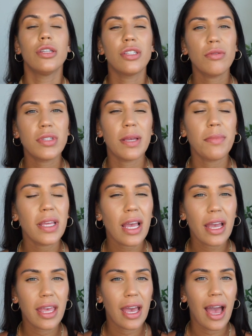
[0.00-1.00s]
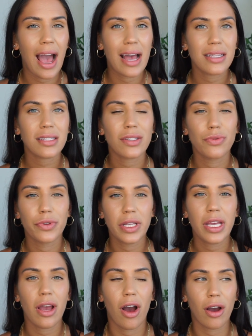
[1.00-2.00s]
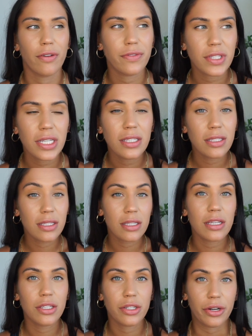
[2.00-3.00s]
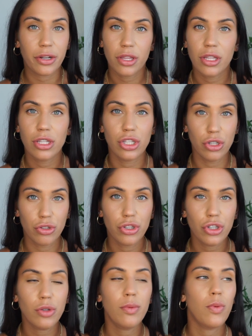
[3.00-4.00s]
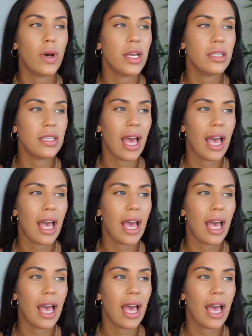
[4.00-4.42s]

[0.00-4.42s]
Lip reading: So something I get asked really often since I started this YouTube was,